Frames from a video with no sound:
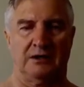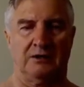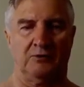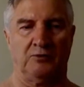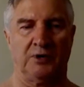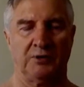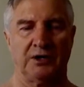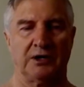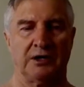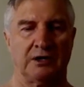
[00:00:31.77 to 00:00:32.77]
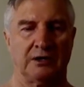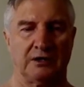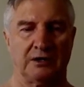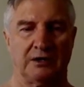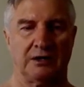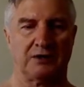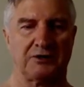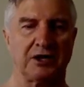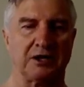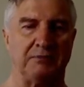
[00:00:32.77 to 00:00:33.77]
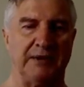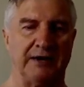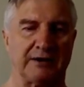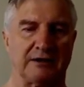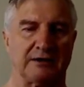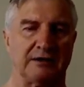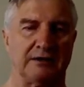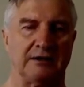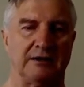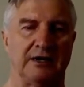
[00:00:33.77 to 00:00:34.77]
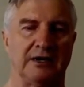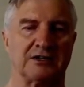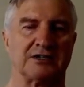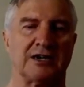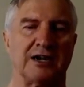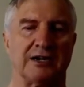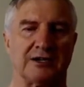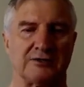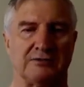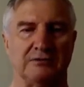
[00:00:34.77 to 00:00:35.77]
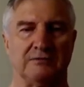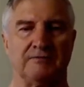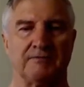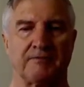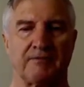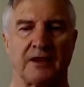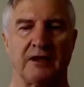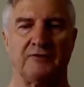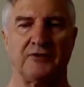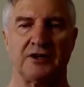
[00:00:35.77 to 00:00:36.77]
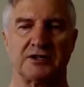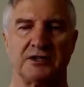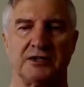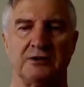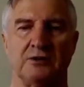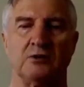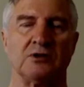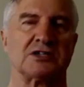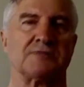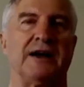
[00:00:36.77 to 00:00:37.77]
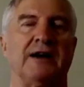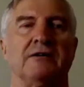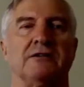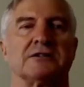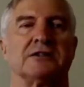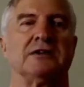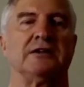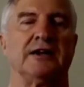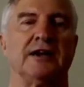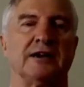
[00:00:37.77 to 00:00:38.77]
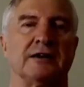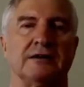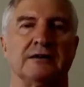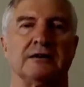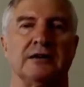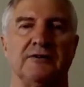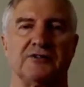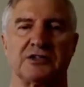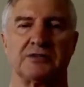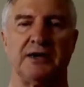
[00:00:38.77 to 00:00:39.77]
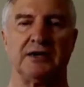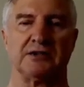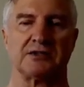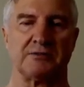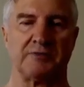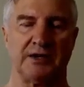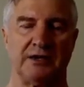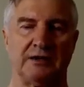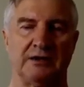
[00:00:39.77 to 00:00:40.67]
when we think about it, it is killing us all. Firstly, all the sparrows in England have just about disappeared.